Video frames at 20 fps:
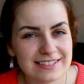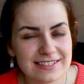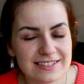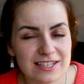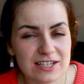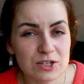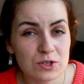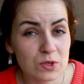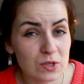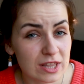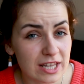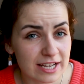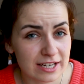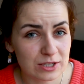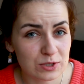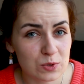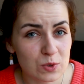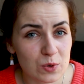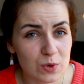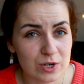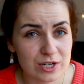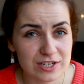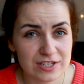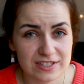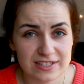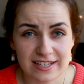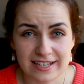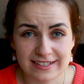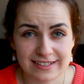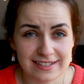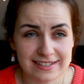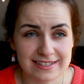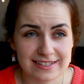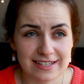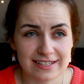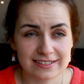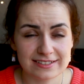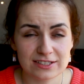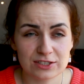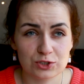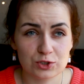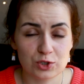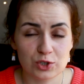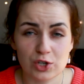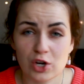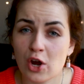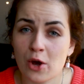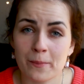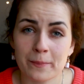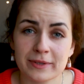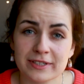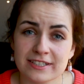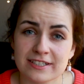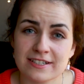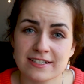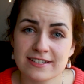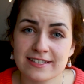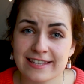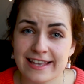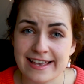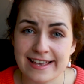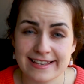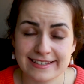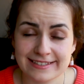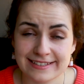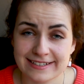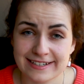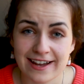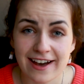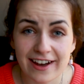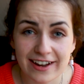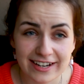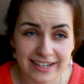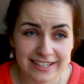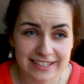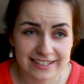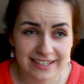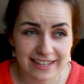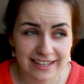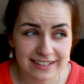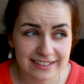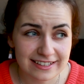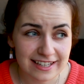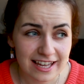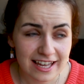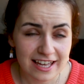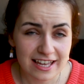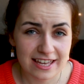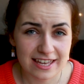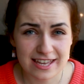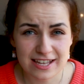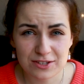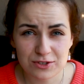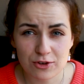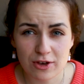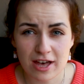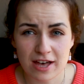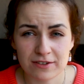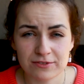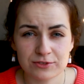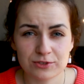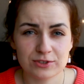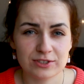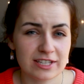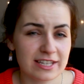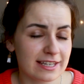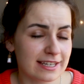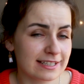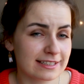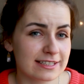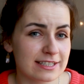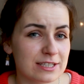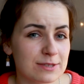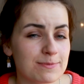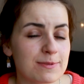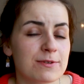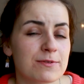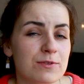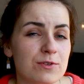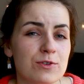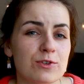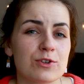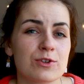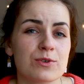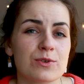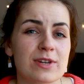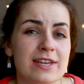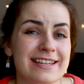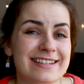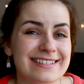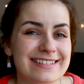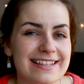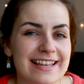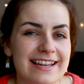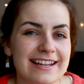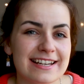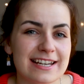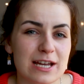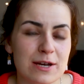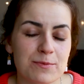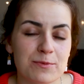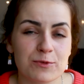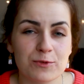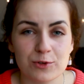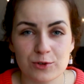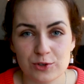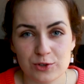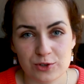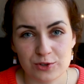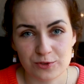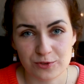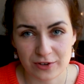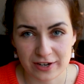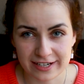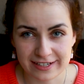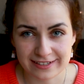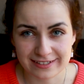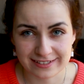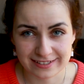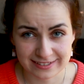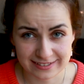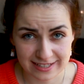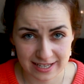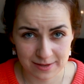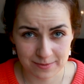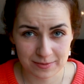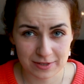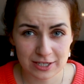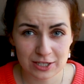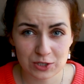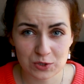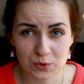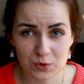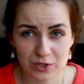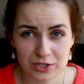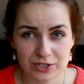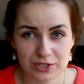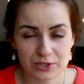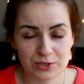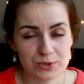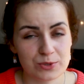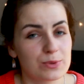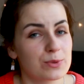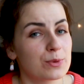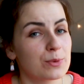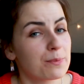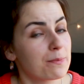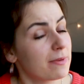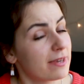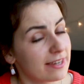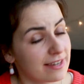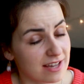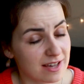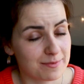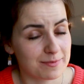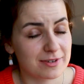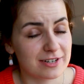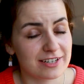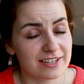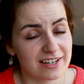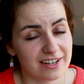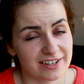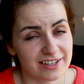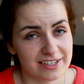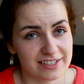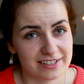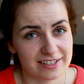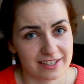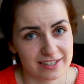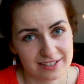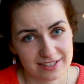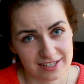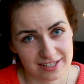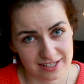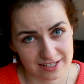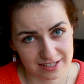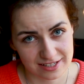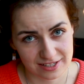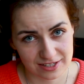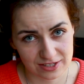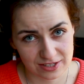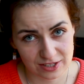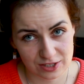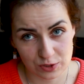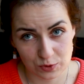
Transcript: is an online course that assesses your competence as an architect, and you have to take this before you can sign up for your final exam in order to become an architect in the